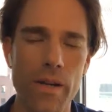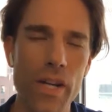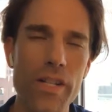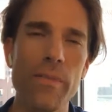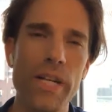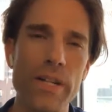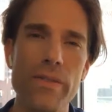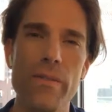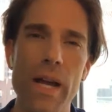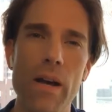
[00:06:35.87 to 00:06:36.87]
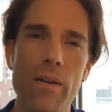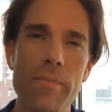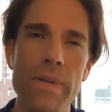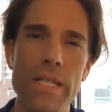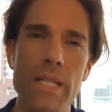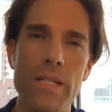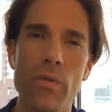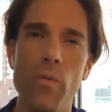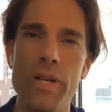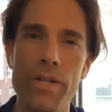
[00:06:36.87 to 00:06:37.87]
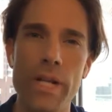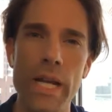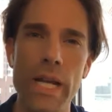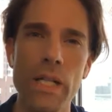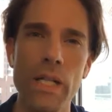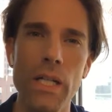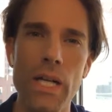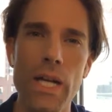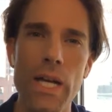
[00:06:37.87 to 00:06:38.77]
customer hears about a business on one channel.